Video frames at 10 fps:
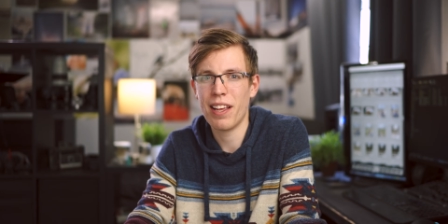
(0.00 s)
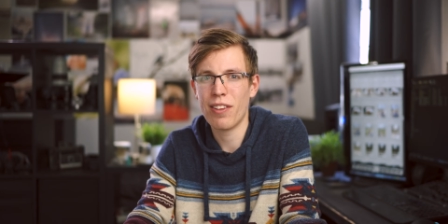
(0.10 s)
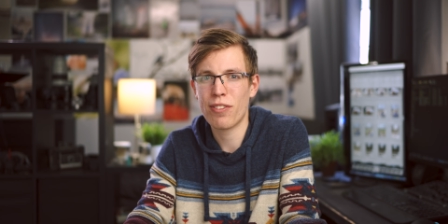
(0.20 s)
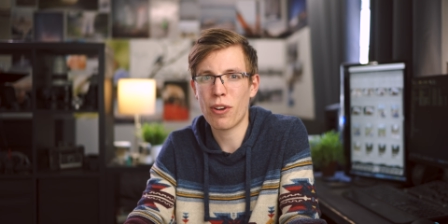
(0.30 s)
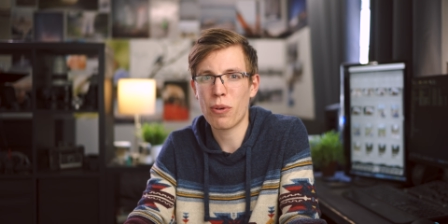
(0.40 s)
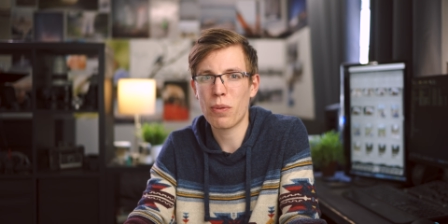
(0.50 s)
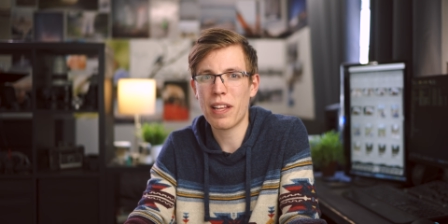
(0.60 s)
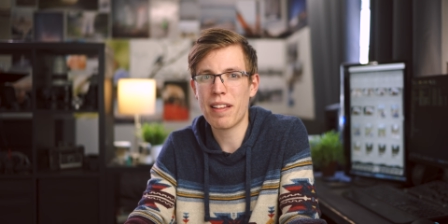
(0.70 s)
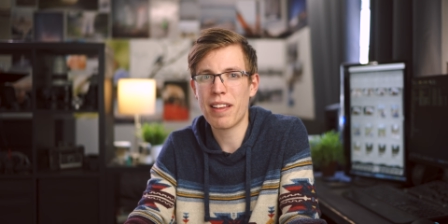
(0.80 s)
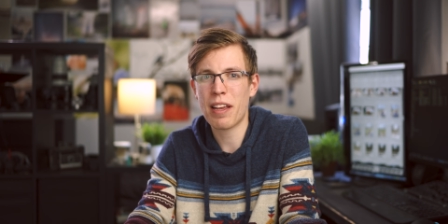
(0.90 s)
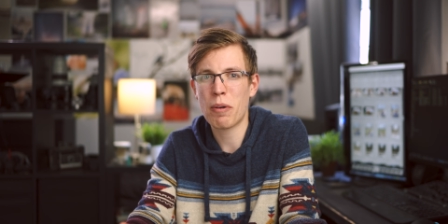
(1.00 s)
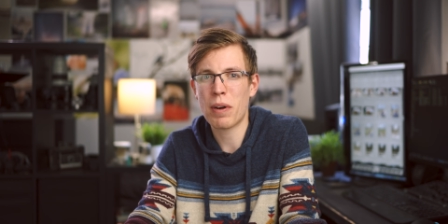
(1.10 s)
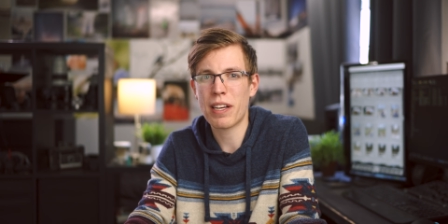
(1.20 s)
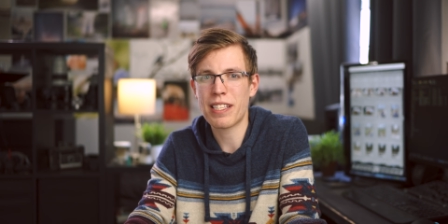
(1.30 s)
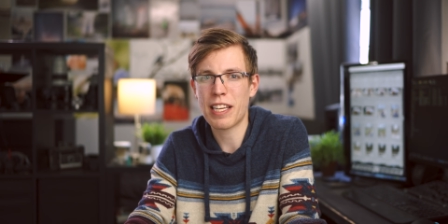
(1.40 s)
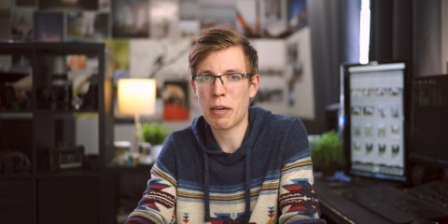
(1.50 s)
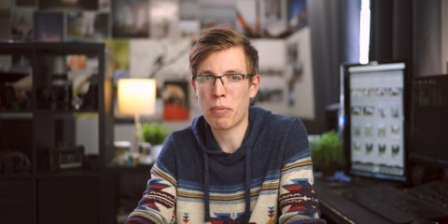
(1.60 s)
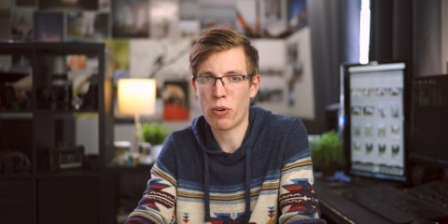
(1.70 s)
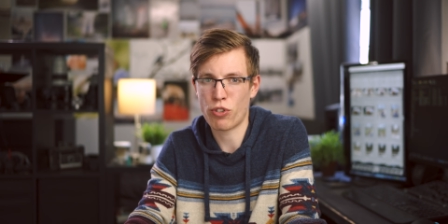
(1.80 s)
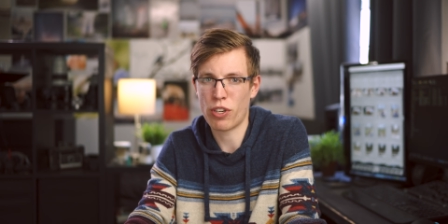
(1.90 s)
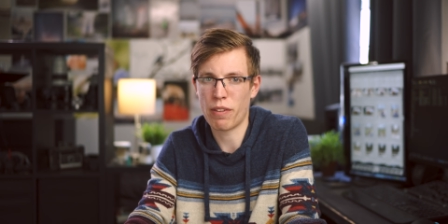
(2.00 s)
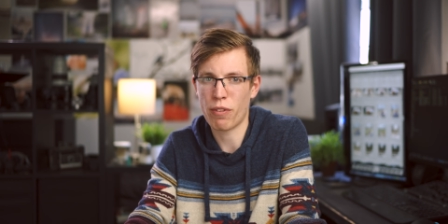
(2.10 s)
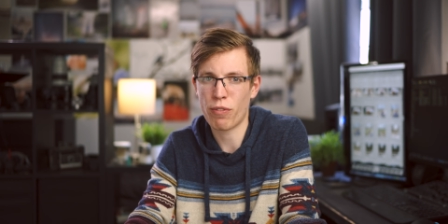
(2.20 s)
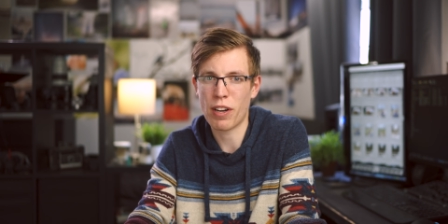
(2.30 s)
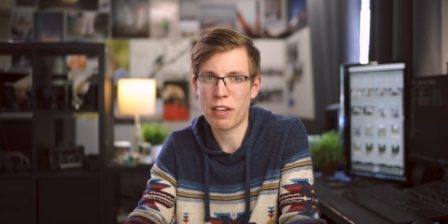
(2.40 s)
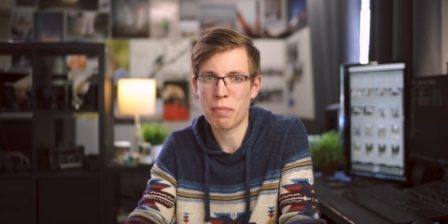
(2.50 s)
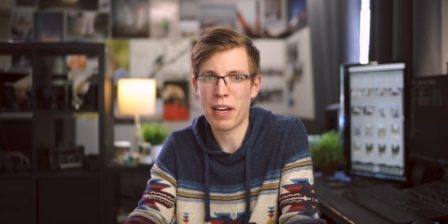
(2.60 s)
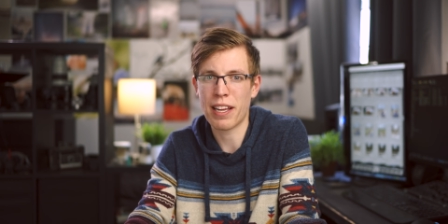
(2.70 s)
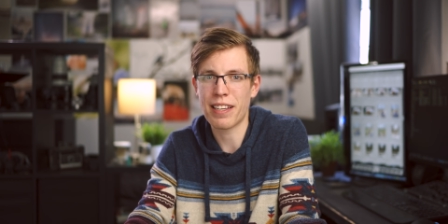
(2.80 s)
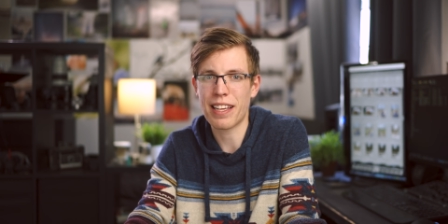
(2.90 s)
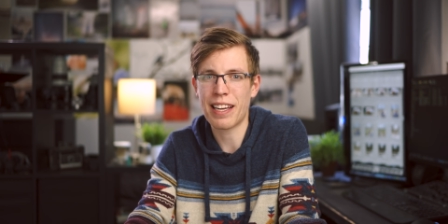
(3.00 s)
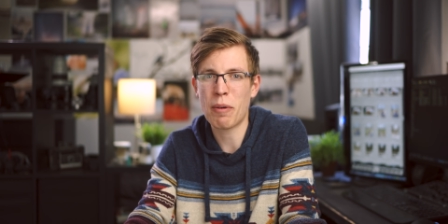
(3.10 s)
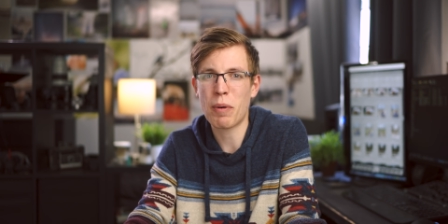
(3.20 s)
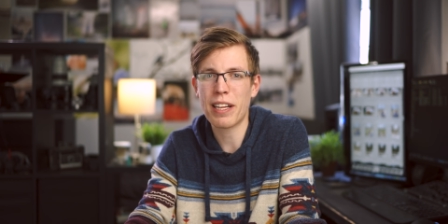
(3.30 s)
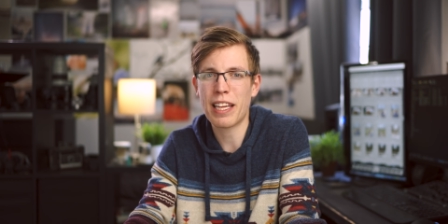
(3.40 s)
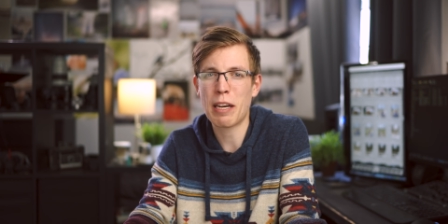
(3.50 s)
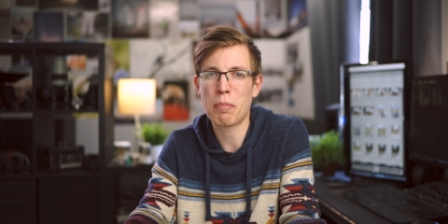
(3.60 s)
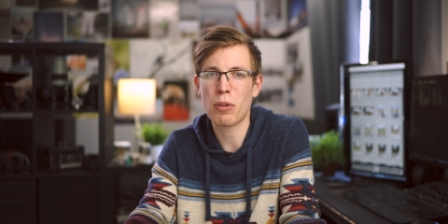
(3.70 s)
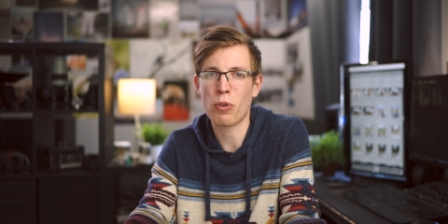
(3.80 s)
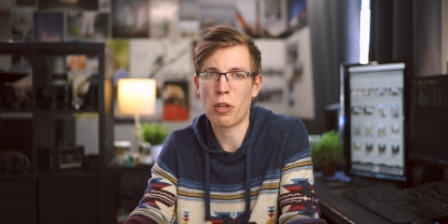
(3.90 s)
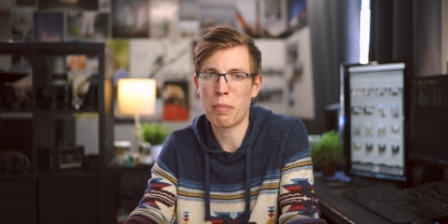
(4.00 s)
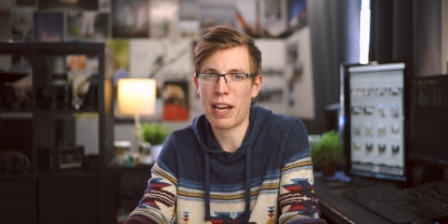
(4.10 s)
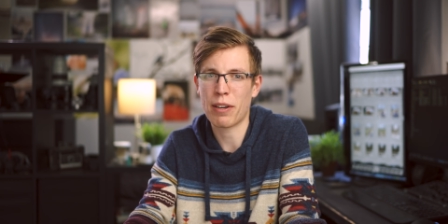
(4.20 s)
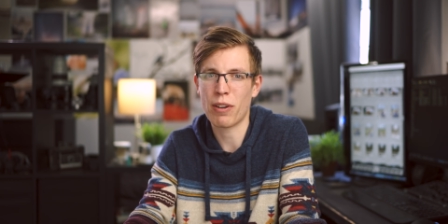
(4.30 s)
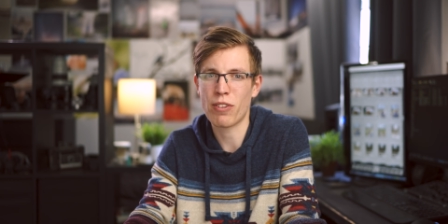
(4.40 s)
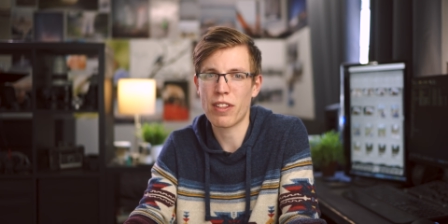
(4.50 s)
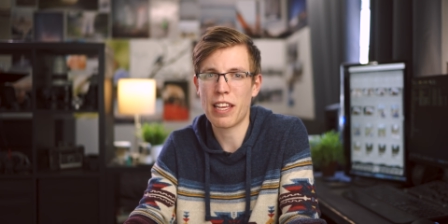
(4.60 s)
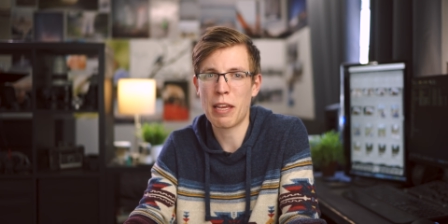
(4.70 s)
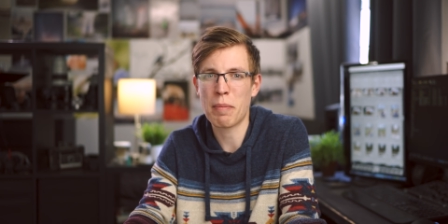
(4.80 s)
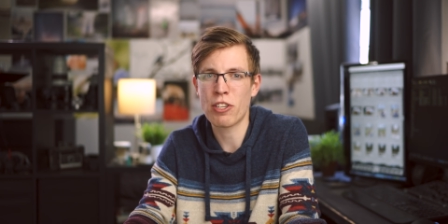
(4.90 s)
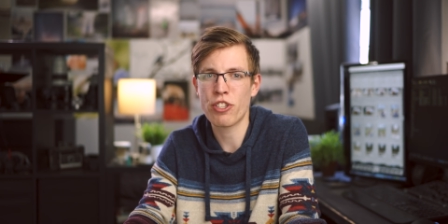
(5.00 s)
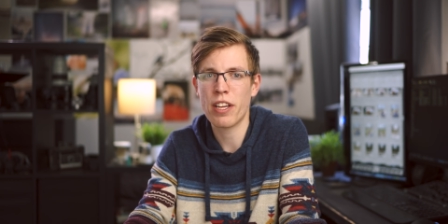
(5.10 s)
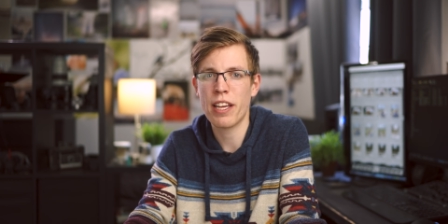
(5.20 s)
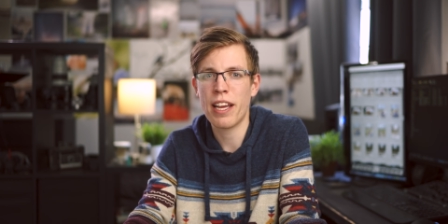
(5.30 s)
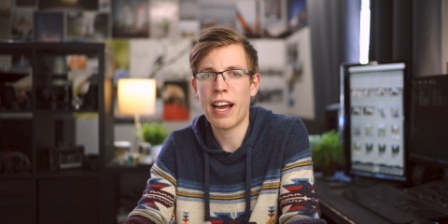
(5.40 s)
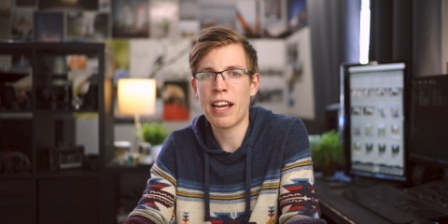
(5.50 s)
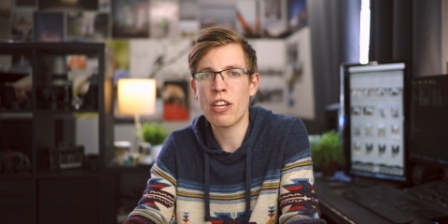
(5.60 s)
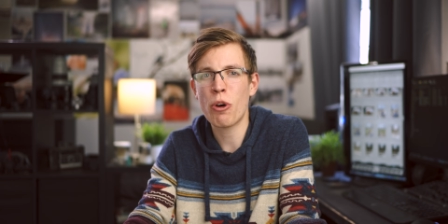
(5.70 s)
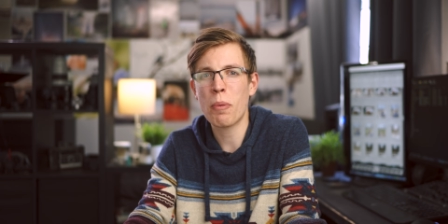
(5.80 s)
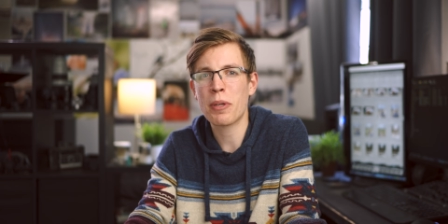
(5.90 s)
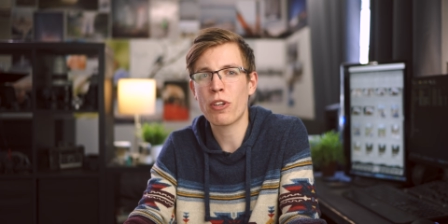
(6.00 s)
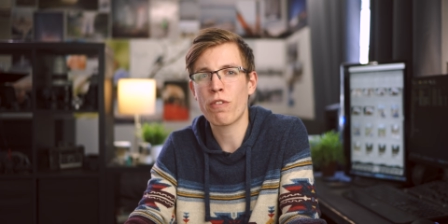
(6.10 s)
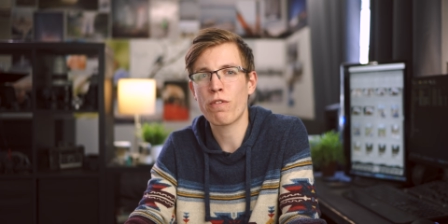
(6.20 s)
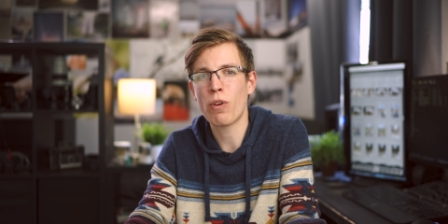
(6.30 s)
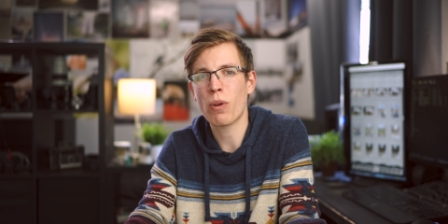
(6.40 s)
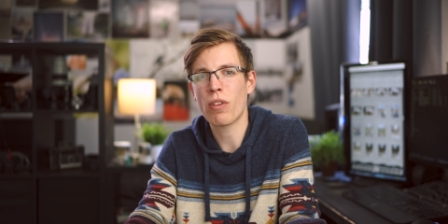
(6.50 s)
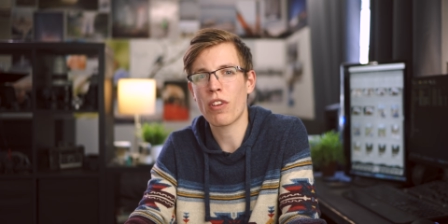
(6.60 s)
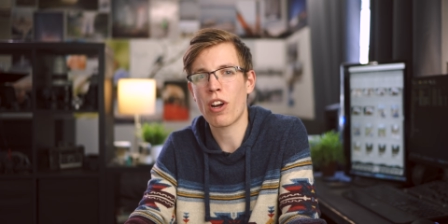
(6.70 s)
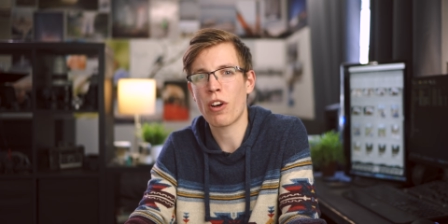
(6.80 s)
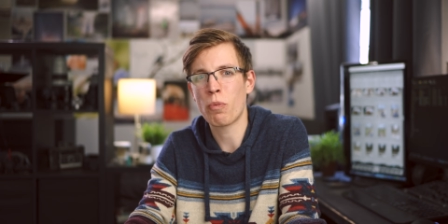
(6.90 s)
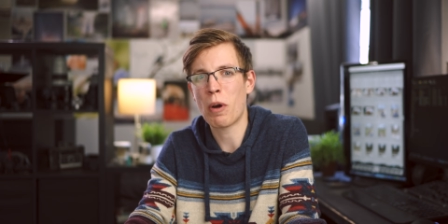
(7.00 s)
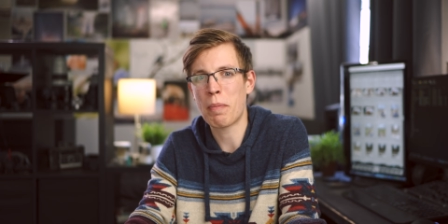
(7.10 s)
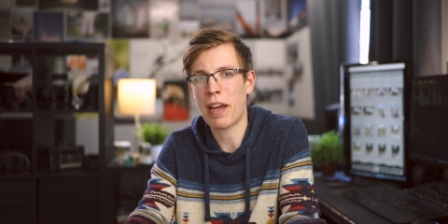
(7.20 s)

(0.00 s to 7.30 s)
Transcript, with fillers: So let's say I want to take a portrait of a friend of mine and I want to get a blurry background to the image. I know I'm going to focus on what my